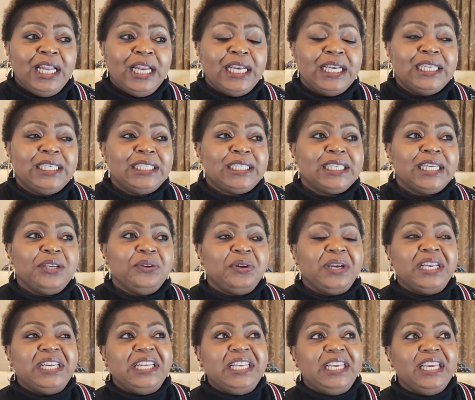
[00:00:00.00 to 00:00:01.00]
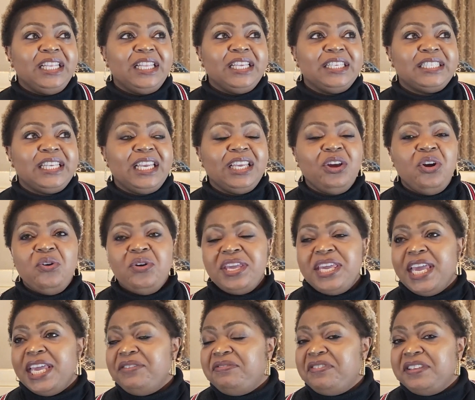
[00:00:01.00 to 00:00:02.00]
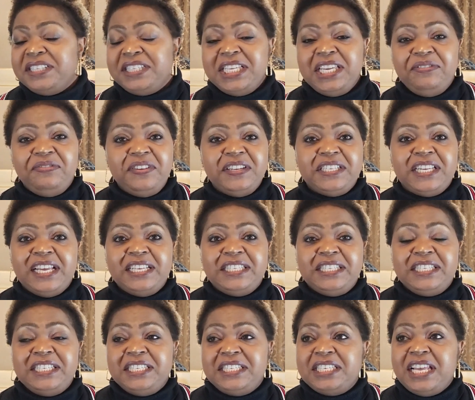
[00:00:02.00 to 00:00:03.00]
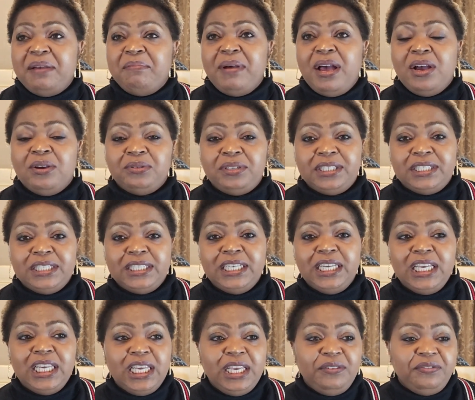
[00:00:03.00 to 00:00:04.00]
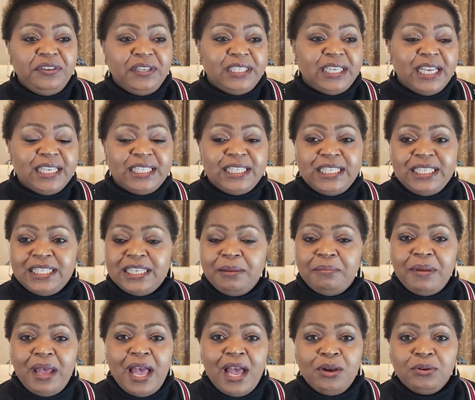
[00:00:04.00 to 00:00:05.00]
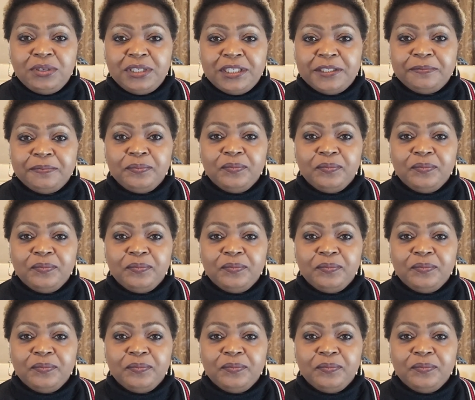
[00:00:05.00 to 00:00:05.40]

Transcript: Literally, you can hear them saying, "Oh yeah, if he if he does this, I'm out. If he does this, I'm out."